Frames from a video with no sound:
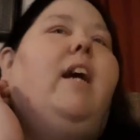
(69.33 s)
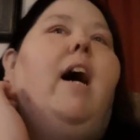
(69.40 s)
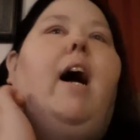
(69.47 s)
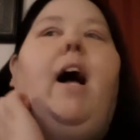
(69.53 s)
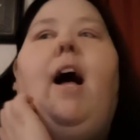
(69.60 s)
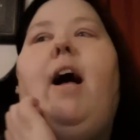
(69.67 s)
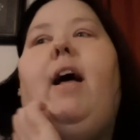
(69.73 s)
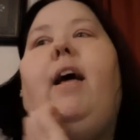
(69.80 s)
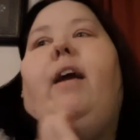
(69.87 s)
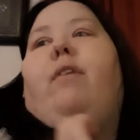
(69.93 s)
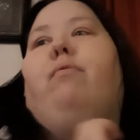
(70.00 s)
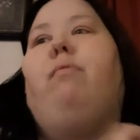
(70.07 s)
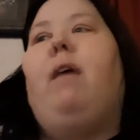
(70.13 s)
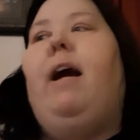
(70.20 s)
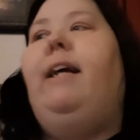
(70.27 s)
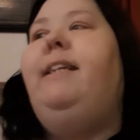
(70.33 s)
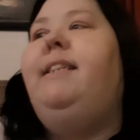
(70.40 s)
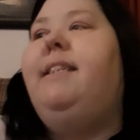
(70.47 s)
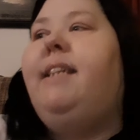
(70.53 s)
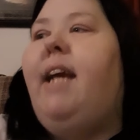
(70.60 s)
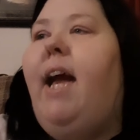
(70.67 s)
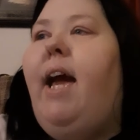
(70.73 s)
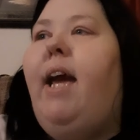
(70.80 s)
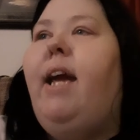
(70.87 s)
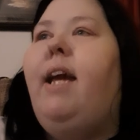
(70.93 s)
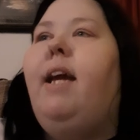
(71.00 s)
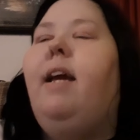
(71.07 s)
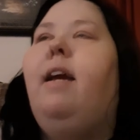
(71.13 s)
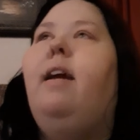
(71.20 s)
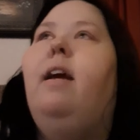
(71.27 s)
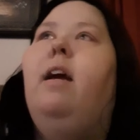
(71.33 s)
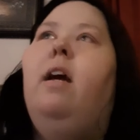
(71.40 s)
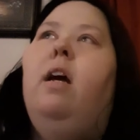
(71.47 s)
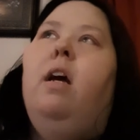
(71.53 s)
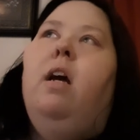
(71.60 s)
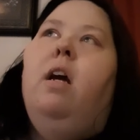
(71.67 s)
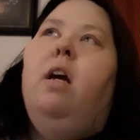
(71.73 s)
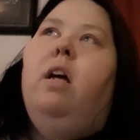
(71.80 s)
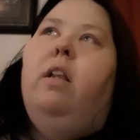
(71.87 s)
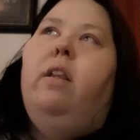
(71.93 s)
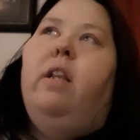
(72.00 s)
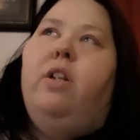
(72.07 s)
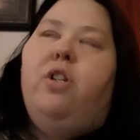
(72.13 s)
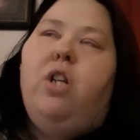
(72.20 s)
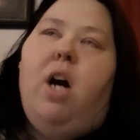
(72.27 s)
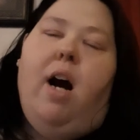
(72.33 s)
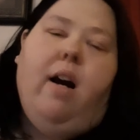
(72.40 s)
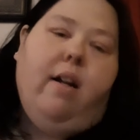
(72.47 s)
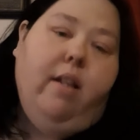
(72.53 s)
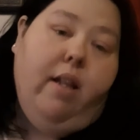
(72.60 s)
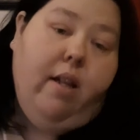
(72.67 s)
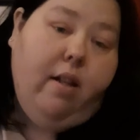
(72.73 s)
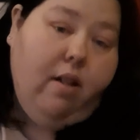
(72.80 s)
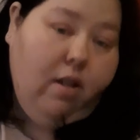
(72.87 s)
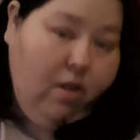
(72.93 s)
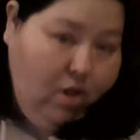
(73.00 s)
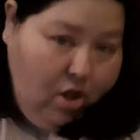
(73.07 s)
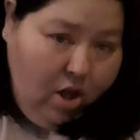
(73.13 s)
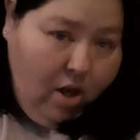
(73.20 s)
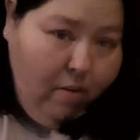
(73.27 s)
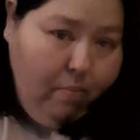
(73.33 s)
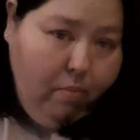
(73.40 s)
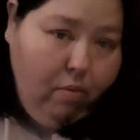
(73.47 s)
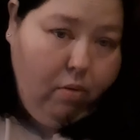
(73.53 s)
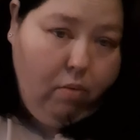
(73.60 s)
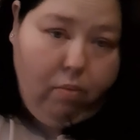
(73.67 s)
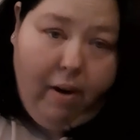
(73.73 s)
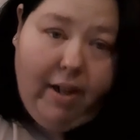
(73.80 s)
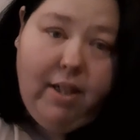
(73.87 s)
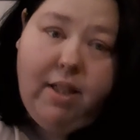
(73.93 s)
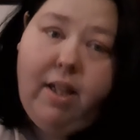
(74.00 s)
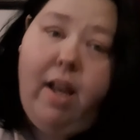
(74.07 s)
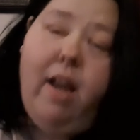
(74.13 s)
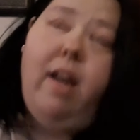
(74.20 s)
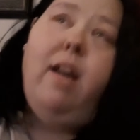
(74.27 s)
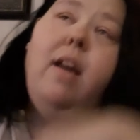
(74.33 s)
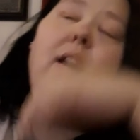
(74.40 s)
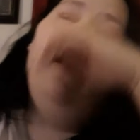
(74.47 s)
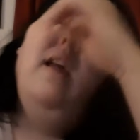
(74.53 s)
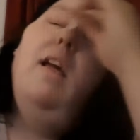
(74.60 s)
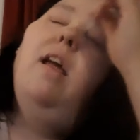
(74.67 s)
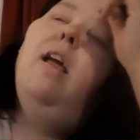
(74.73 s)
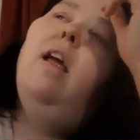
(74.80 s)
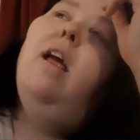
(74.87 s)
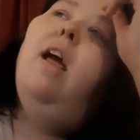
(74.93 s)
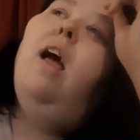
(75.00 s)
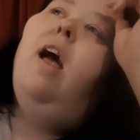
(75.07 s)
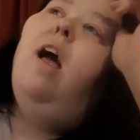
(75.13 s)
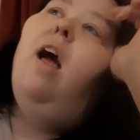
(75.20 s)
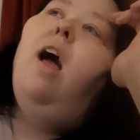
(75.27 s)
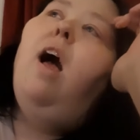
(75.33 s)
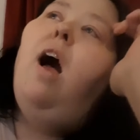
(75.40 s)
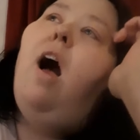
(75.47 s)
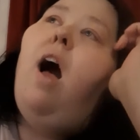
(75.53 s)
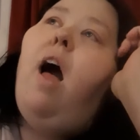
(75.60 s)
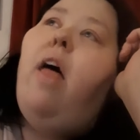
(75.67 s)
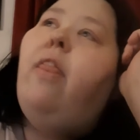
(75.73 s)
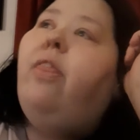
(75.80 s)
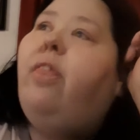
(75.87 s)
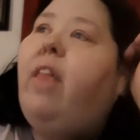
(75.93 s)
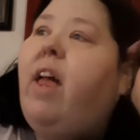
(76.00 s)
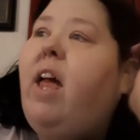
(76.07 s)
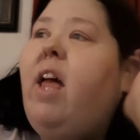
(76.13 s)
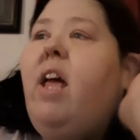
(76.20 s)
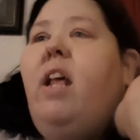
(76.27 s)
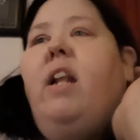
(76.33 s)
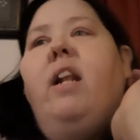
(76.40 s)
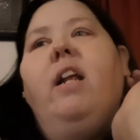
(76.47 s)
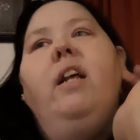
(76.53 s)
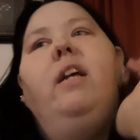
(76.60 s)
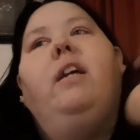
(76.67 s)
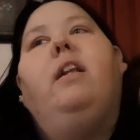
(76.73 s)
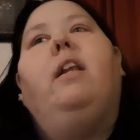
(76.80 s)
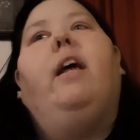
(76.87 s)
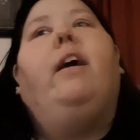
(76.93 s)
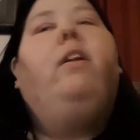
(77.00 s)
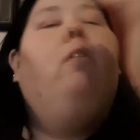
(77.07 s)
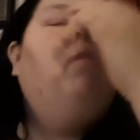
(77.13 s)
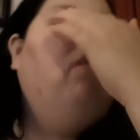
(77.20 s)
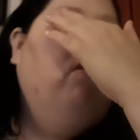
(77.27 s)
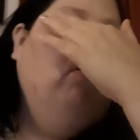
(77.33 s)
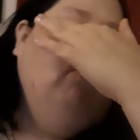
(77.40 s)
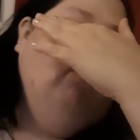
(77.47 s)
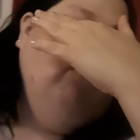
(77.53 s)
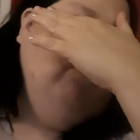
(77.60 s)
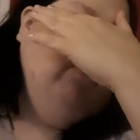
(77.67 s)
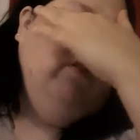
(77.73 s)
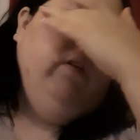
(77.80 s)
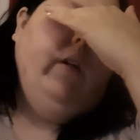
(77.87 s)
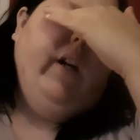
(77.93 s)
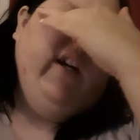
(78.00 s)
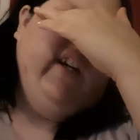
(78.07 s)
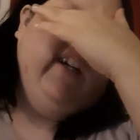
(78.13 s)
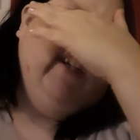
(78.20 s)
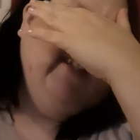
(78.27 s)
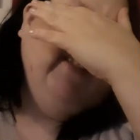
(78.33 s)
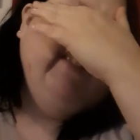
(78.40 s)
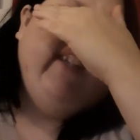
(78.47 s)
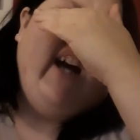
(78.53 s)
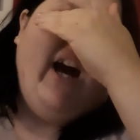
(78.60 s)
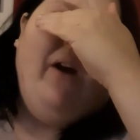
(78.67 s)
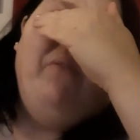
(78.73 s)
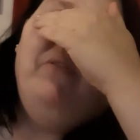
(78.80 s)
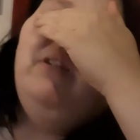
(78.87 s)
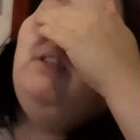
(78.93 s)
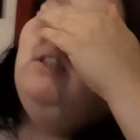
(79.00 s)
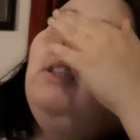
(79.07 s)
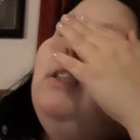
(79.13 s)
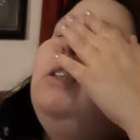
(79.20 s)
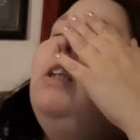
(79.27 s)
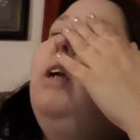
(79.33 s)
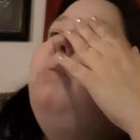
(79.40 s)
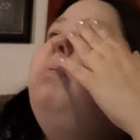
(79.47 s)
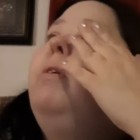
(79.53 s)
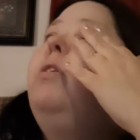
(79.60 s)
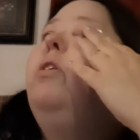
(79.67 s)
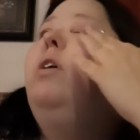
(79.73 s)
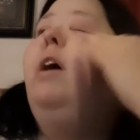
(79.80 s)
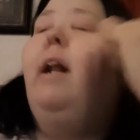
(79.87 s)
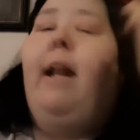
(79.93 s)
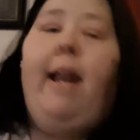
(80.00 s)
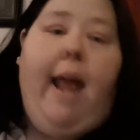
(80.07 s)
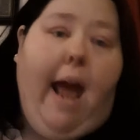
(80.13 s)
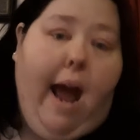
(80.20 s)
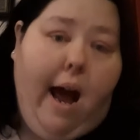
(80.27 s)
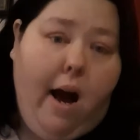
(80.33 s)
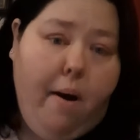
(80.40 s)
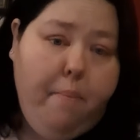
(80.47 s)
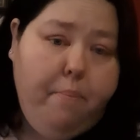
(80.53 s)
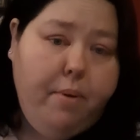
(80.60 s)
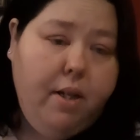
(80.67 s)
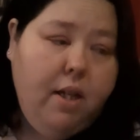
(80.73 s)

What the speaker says: I had a rice cake, the chocolate chip rice cake. And then later on, I went to sleep. I took a nap.